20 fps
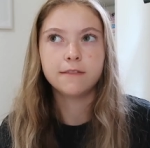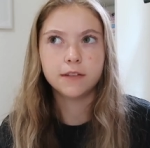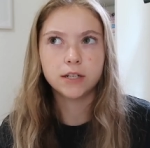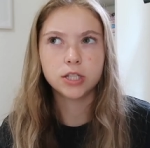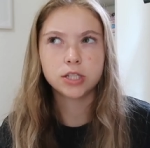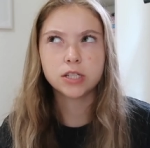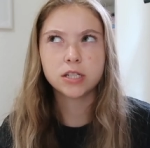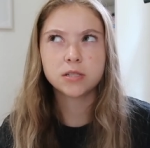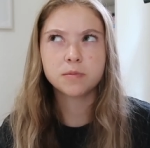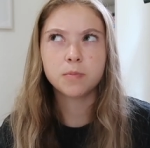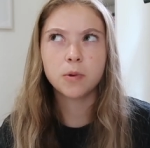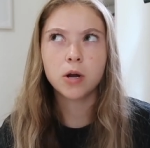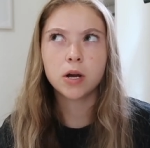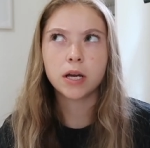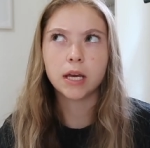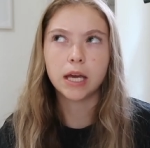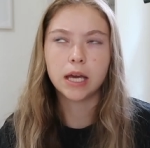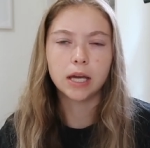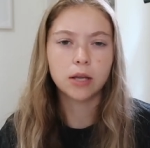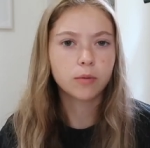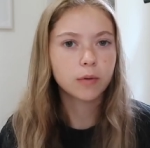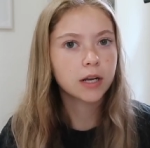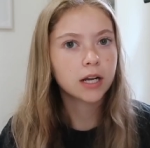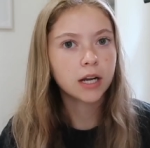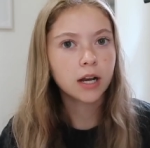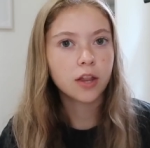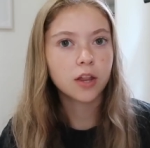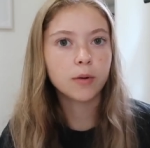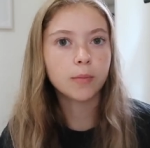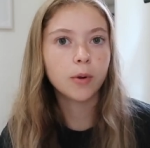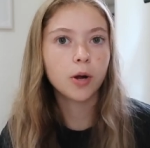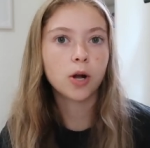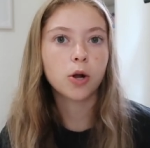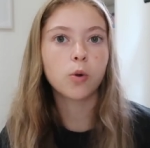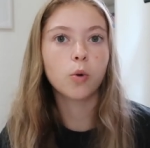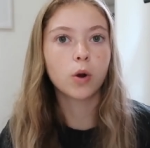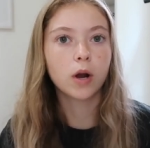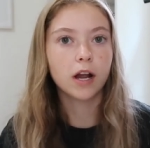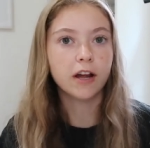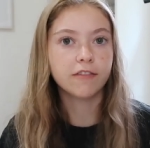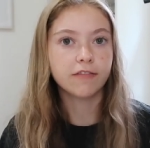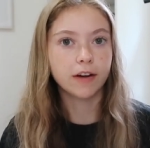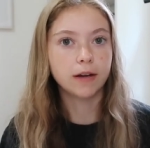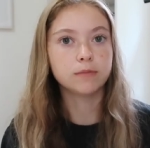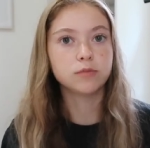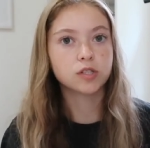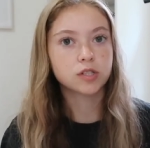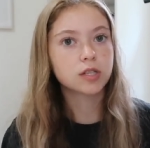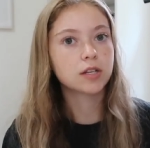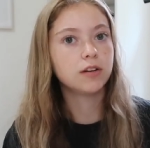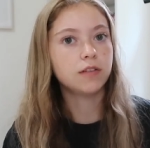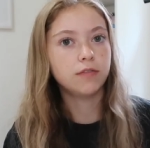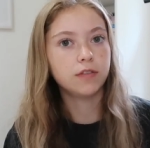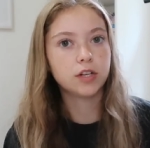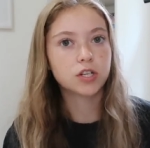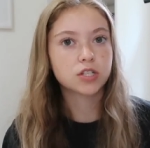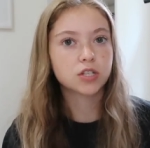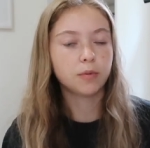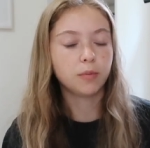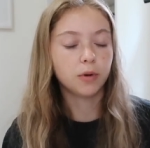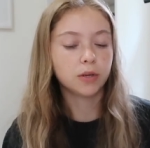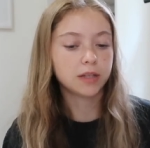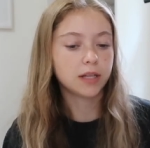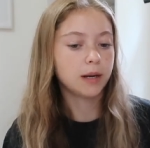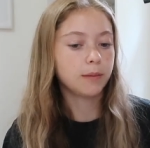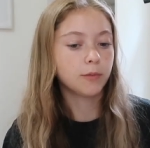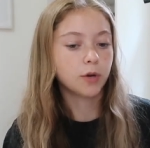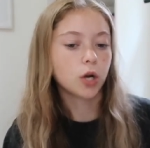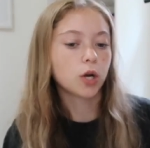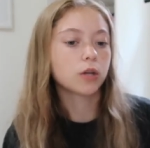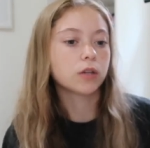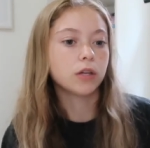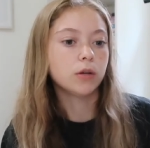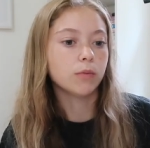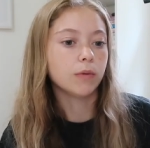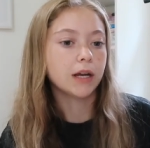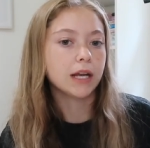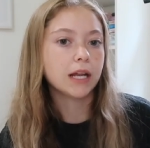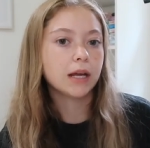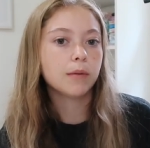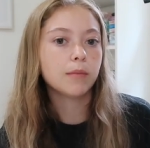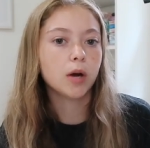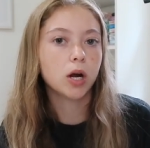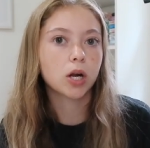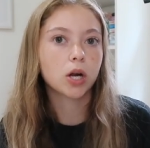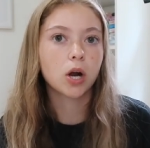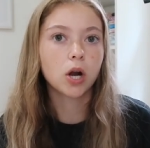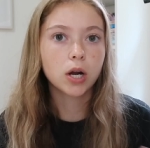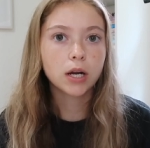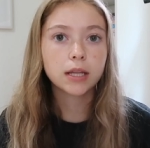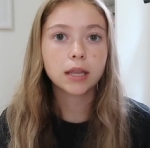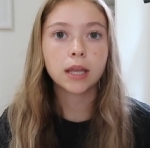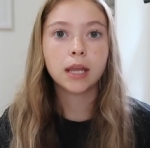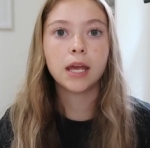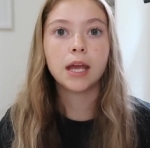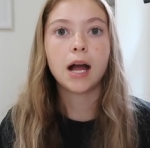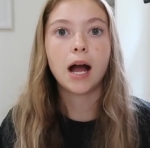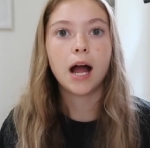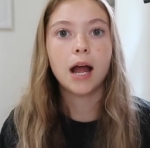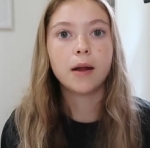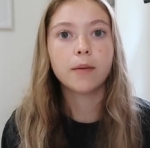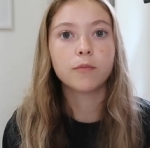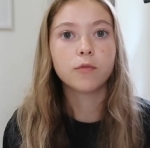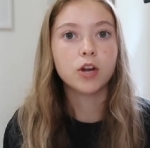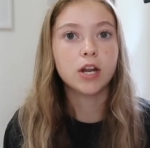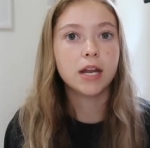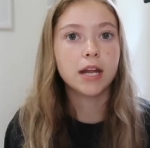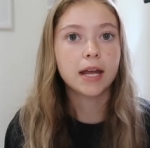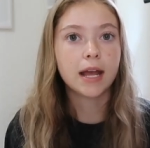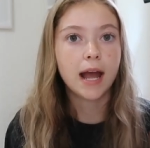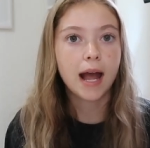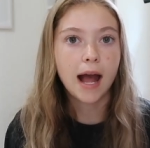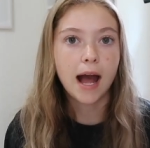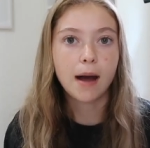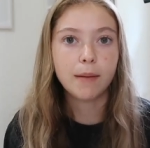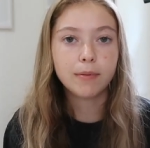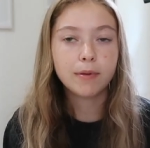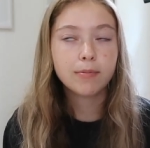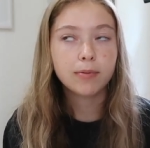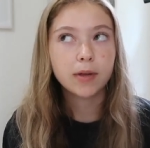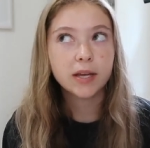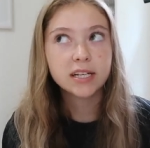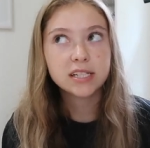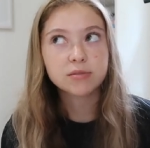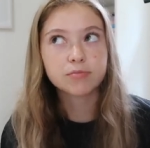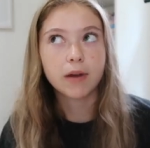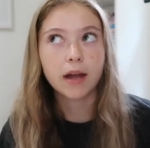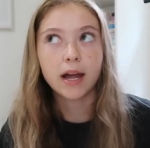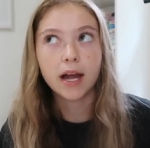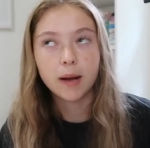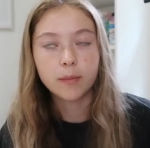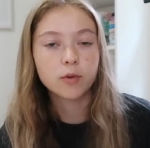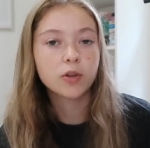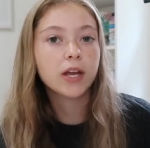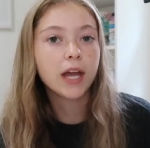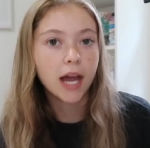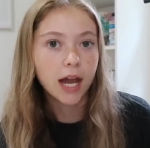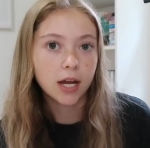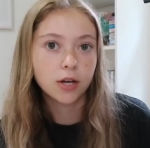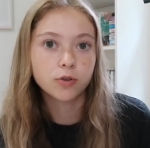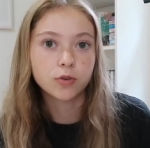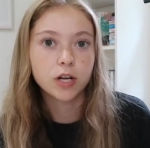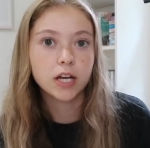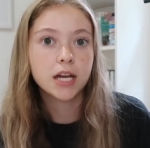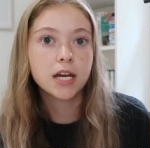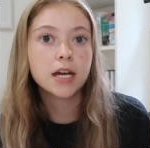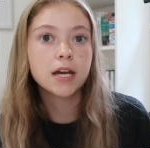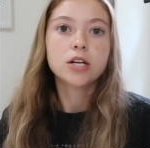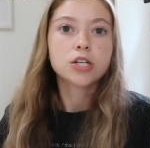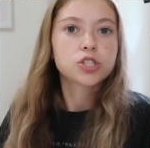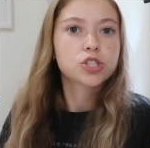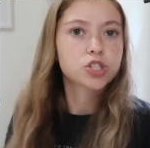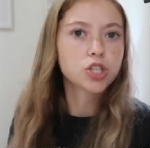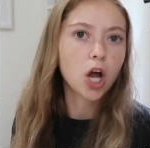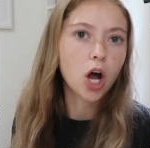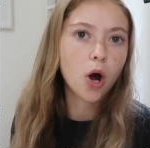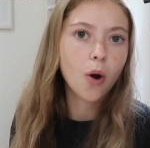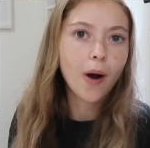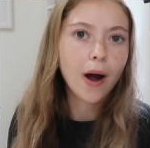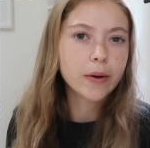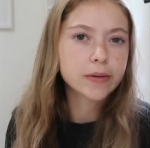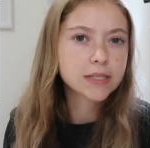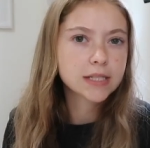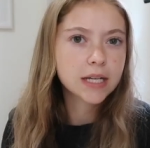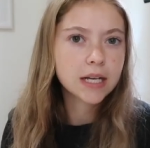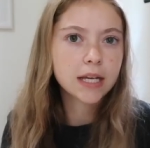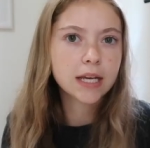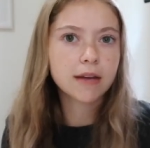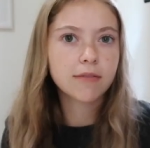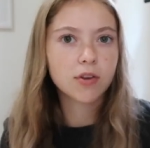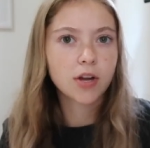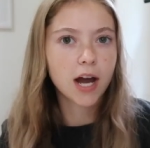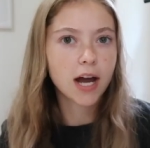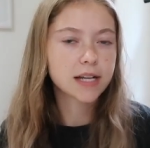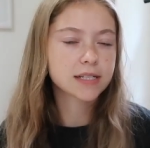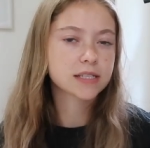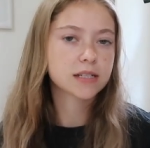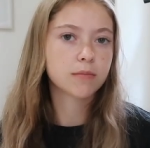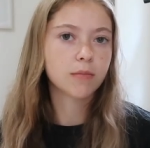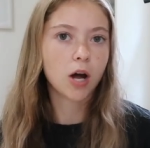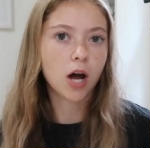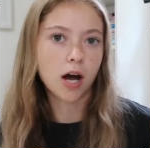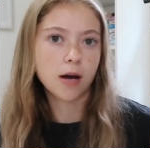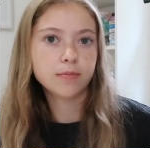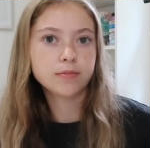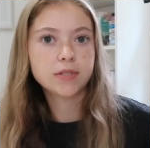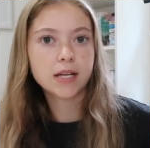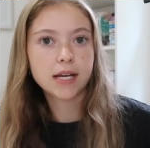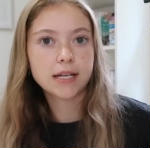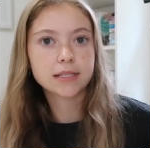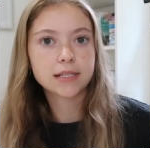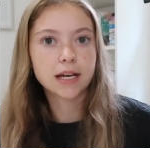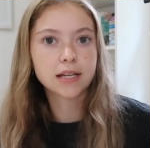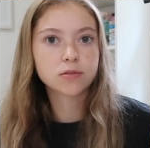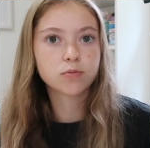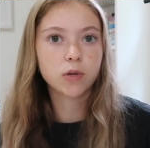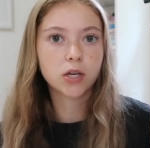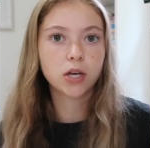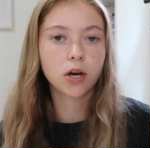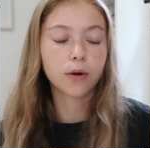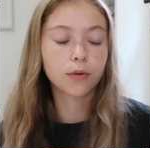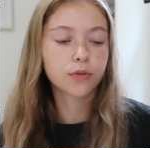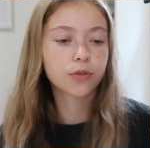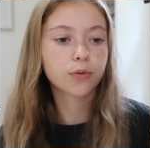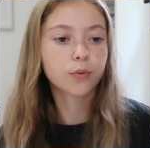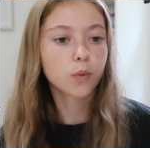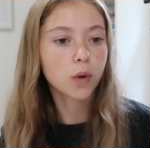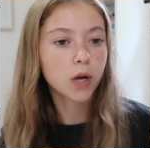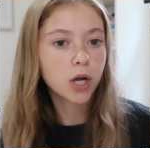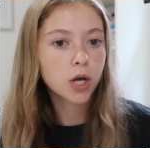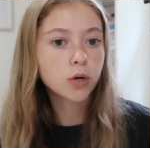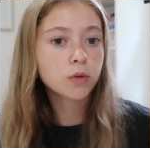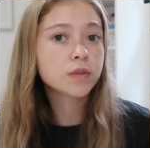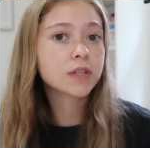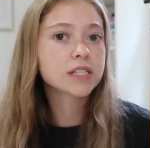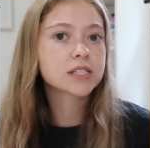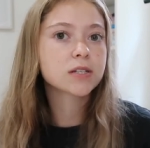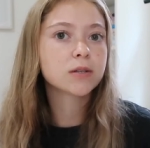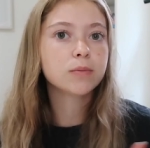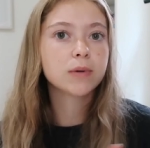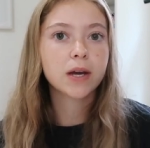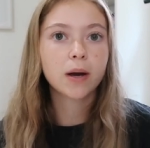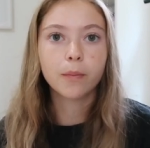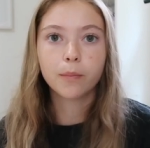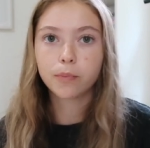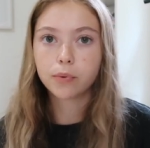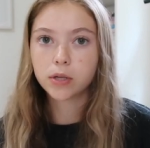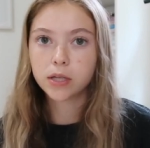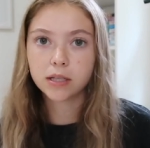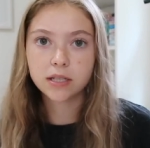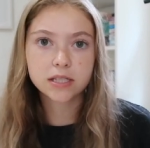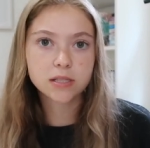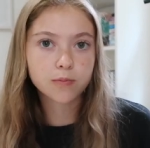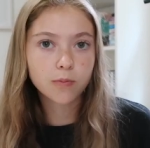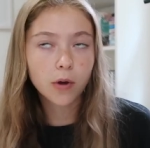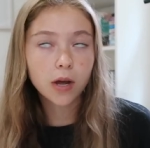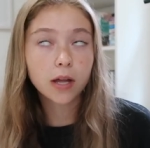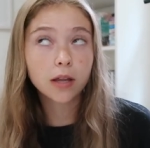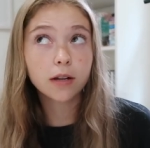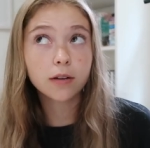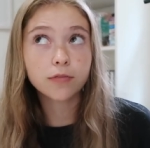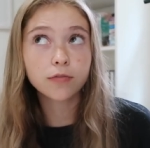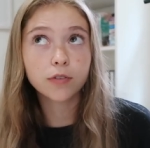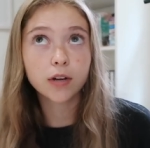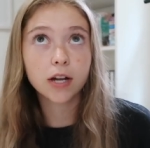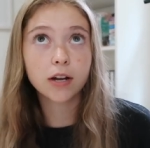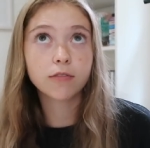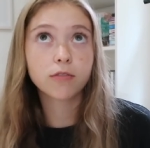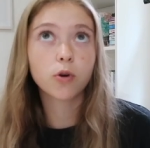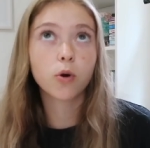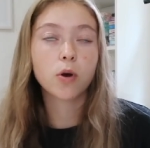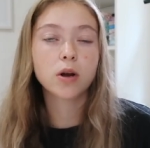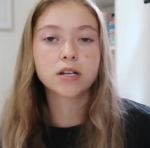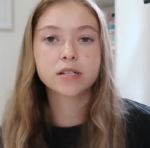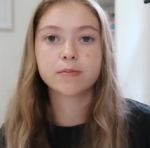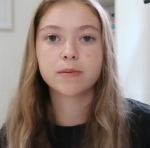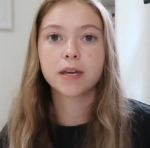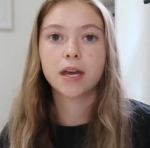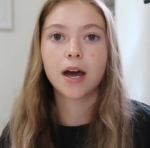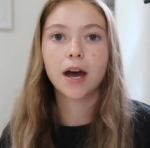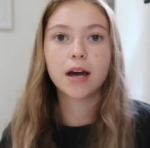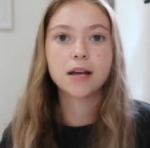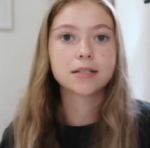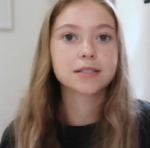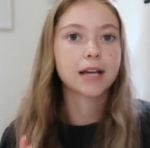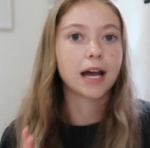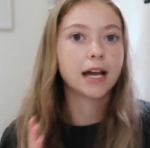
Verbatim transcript: finish this book and read another book or if I'm just gonna finish the book that I'm currently reading. But currently I am reading Happy Place by Emily Henry. So I was gonna give you guys some updates as we go through. This will be completely spoiler free of course because